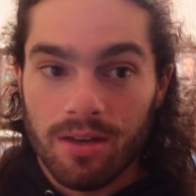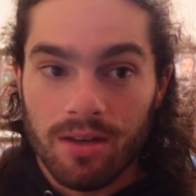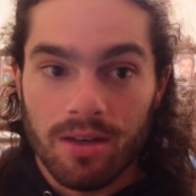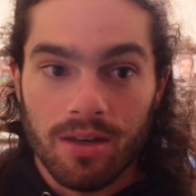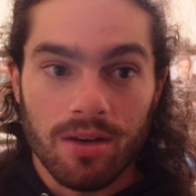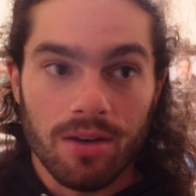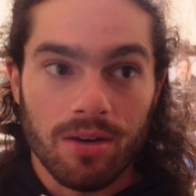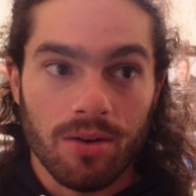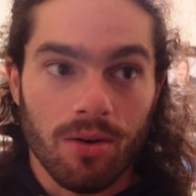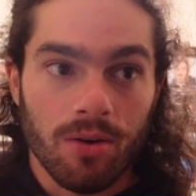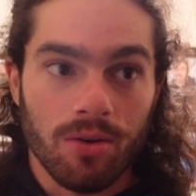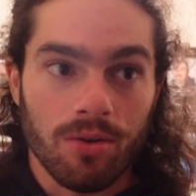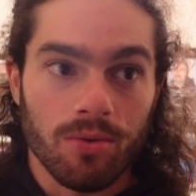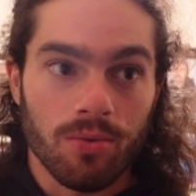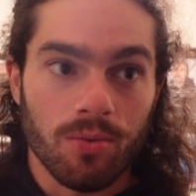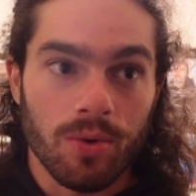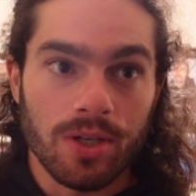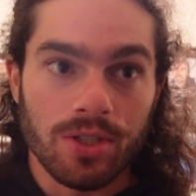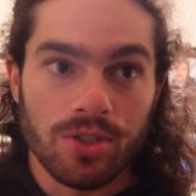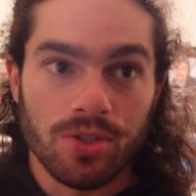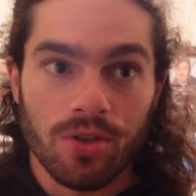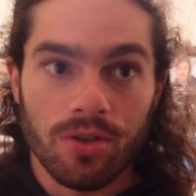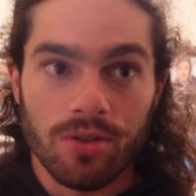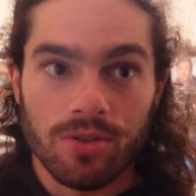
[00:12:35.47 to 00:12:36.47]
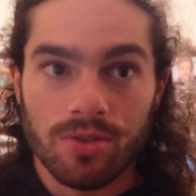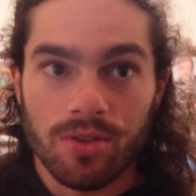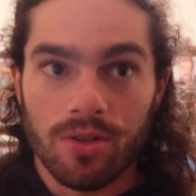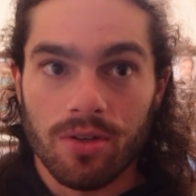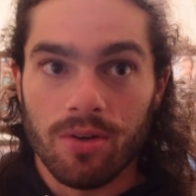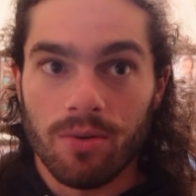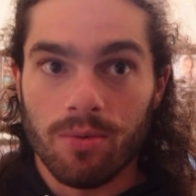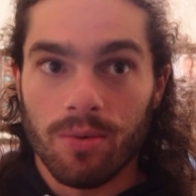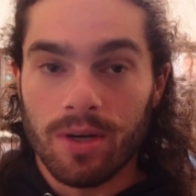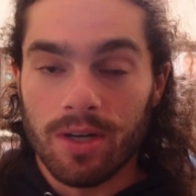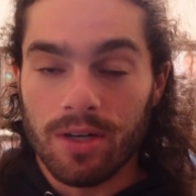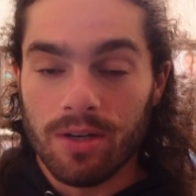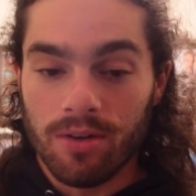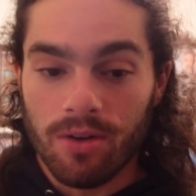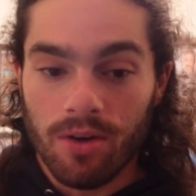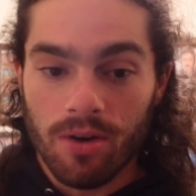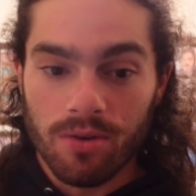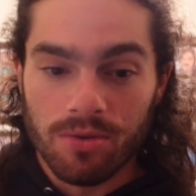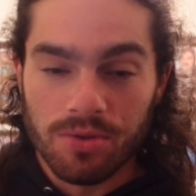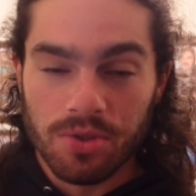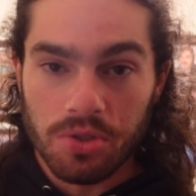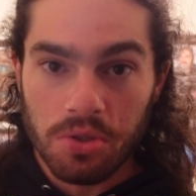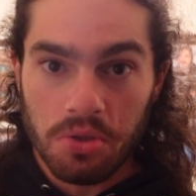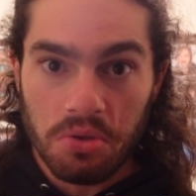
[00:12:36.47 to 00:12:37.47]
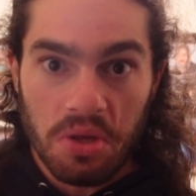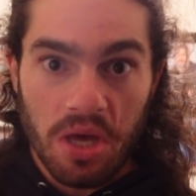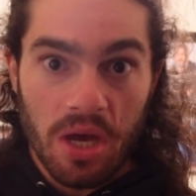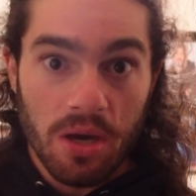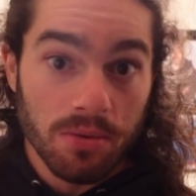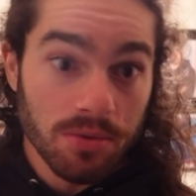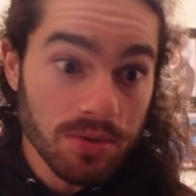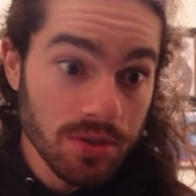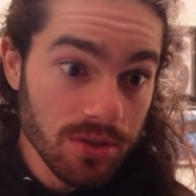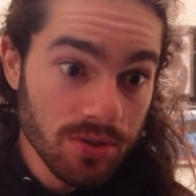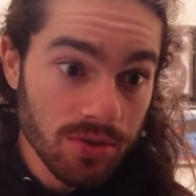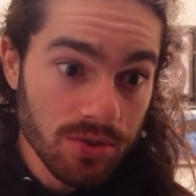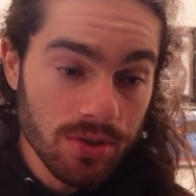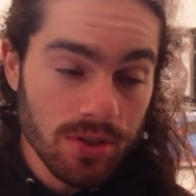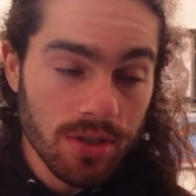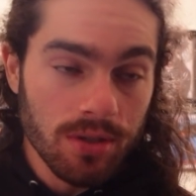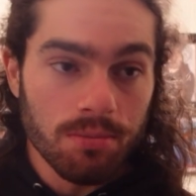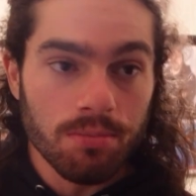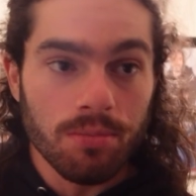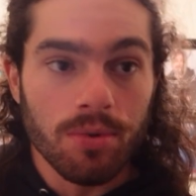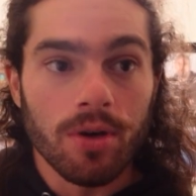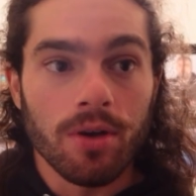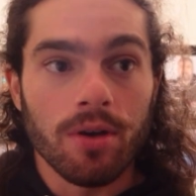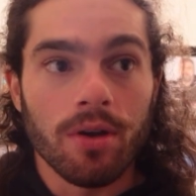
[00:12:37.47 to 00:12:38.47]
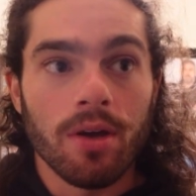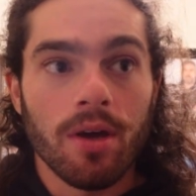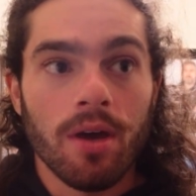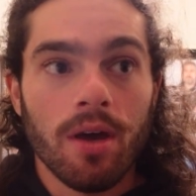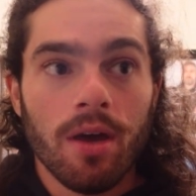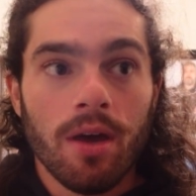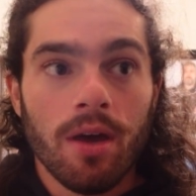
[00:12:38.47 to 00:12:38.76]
getting all the race jugs ready to go. So that was interesting, but